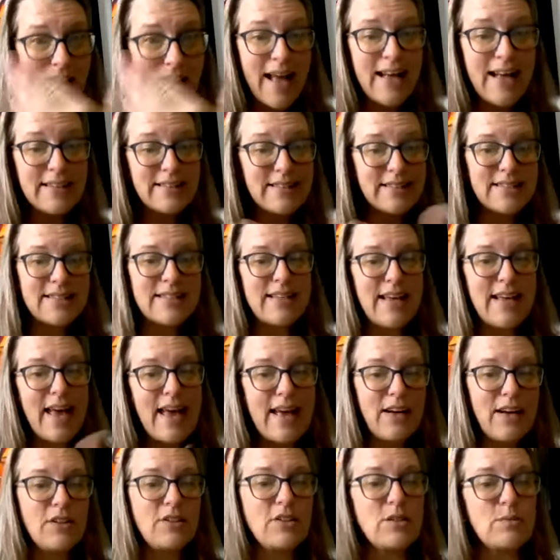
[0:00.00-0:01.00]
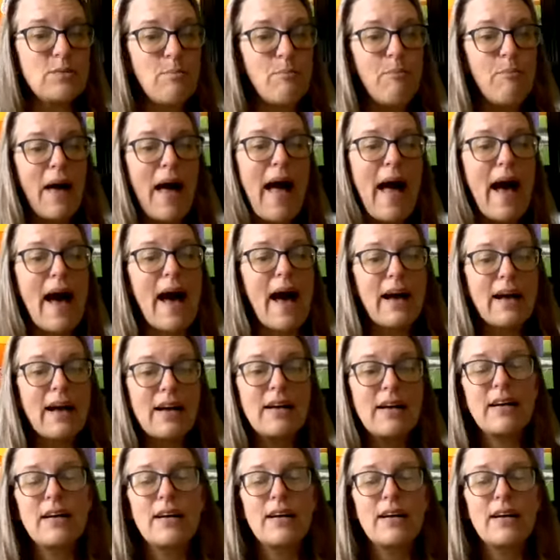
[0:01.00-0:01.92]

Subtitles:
and scales back